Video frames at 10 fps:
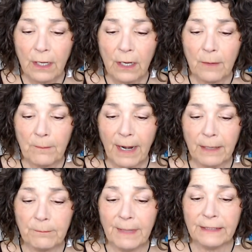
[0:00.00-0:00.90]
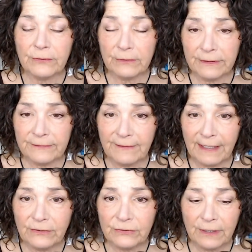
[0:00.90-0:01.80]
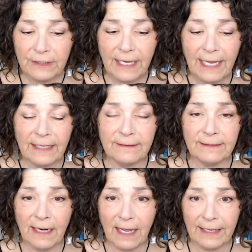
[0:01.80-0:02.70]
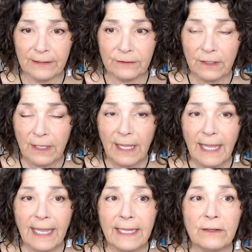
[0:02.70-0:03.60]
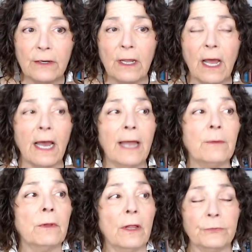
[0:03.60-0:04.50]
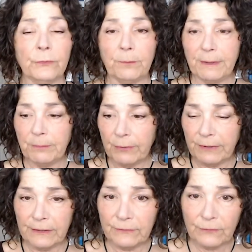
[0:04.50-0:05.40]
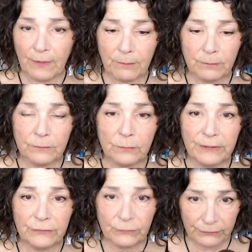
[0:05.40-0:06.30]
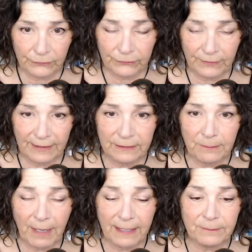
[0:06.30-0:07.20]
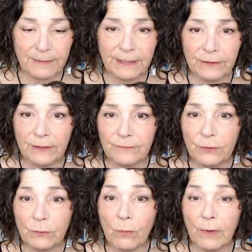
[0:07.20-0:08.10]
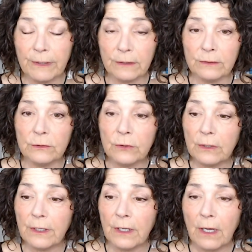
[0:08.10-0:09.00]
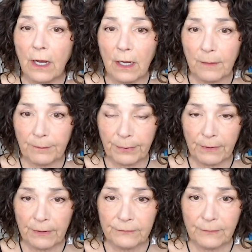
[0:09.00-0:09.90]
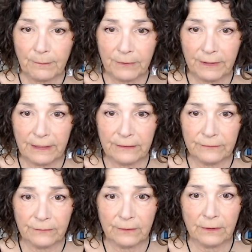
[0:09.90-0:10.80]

compartmentalization, and denial. And I will also be putting some resources at the bottom here if you want to look up some of these